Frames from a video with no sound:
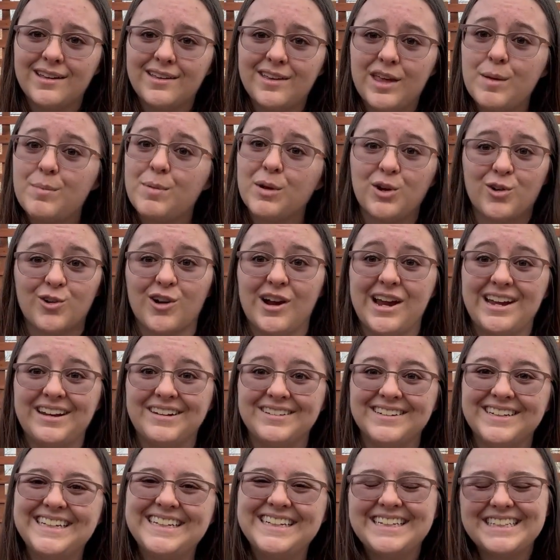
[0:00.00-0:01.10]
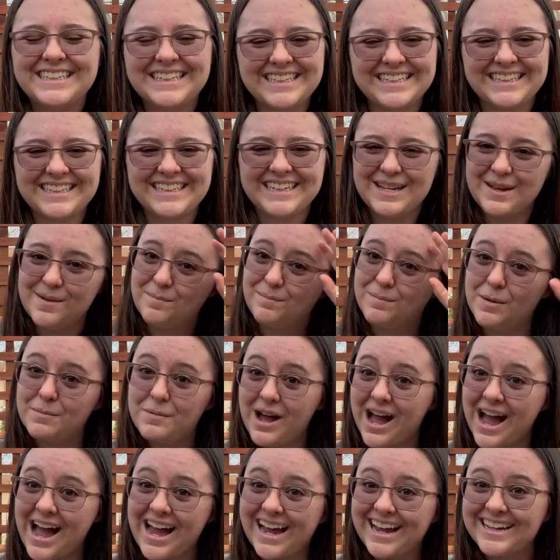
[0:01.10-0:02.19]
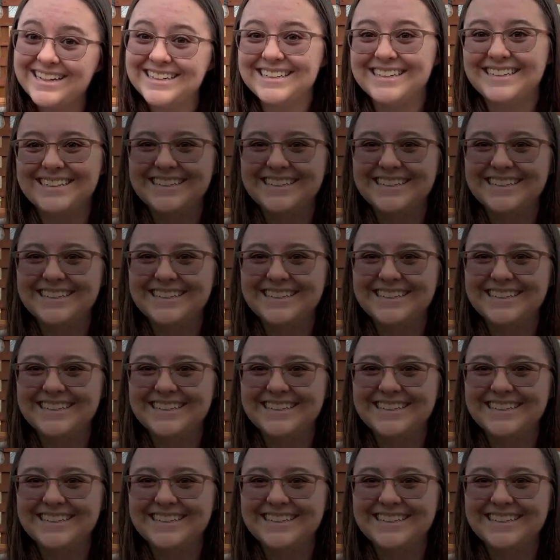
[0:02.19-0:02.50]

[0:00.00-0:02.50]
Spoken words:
Keep it green. Bye-bye!